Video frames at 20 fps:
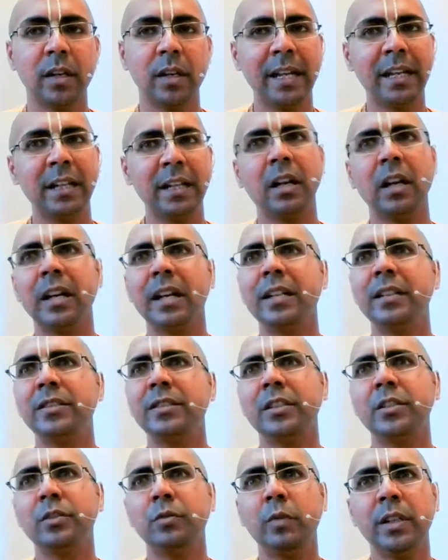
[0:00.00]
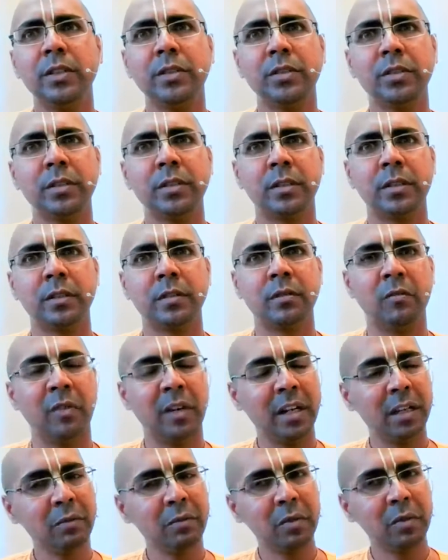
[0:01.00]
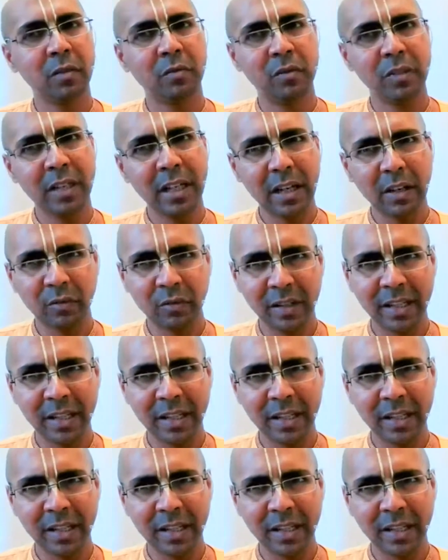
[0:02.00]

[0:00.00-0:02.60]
in current situation, whenever we are